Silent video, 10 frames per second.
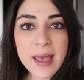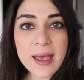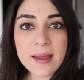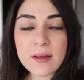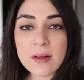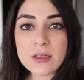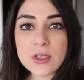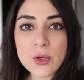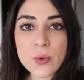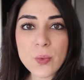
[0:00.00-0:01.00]
and
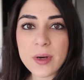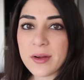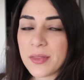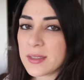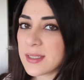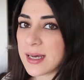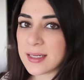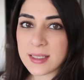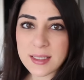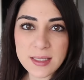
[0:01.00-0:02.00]
also what are the
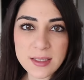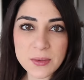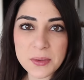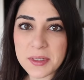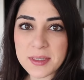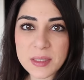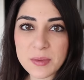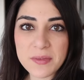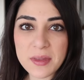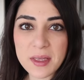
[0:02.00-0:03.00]
tasks and what are
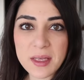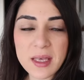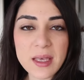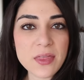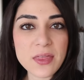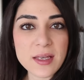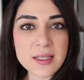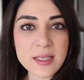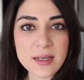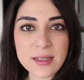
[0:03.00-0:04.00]
some of the key
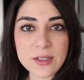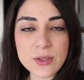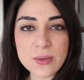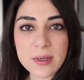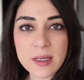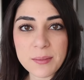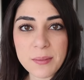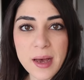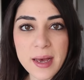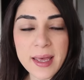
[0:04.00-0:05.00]
things that I do in
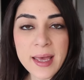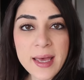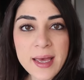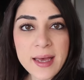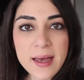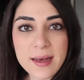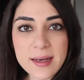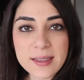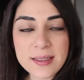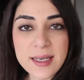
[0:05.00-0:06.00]
my
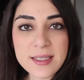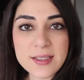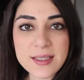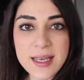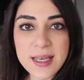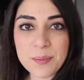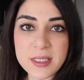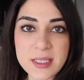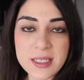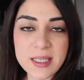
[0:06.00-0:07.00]
uh, day-to-day uh, -day
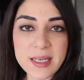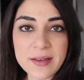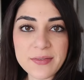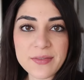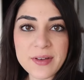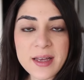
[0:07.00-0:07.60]
business life